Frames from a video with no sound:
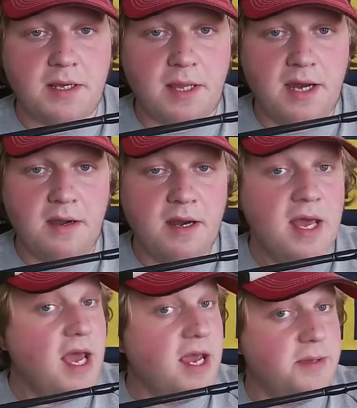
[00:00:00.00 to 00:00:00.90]
Clair
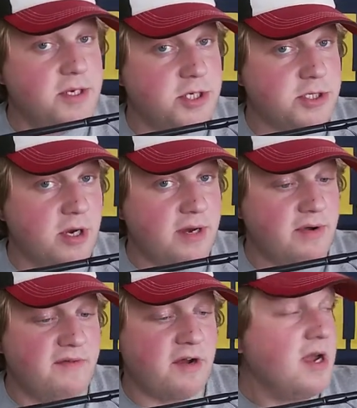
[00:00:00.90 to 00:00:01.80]
and the Detroit
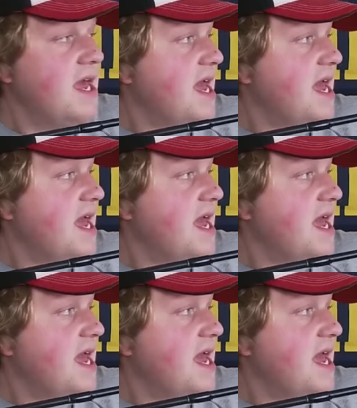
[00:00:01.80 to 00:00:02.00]
River.